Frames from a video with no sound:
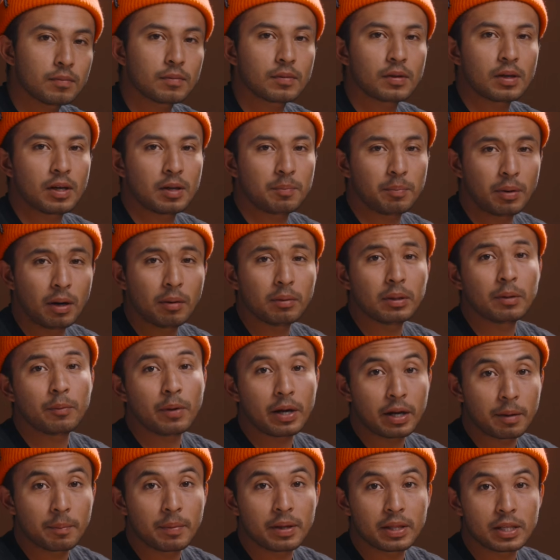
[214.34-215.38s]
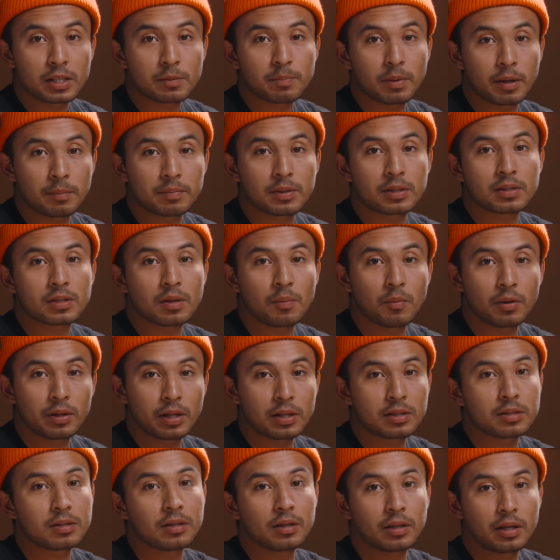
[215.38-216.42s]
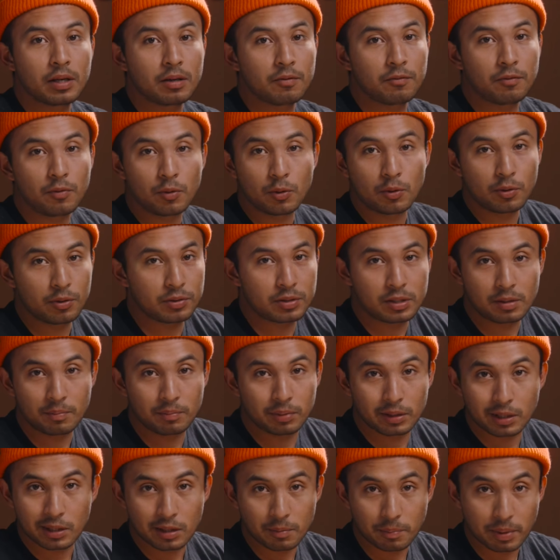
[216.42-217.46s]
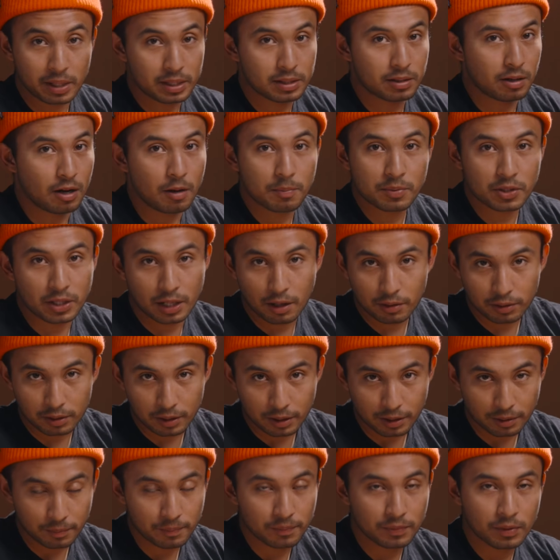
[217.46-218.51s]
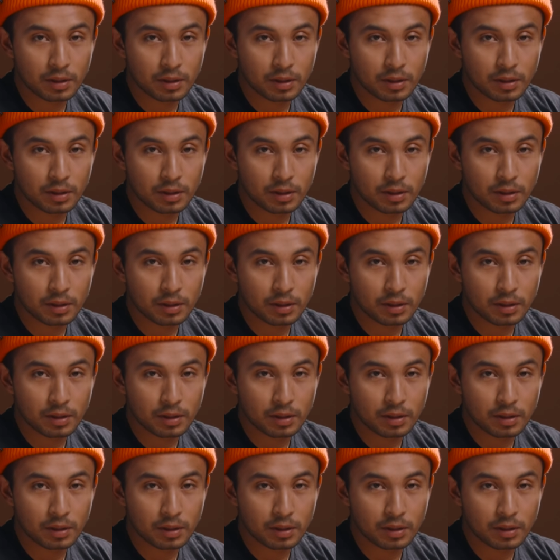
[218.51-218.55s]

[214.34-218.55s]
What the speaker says: I'd probably recommend this pump to someone that's looking for simply the best option out there.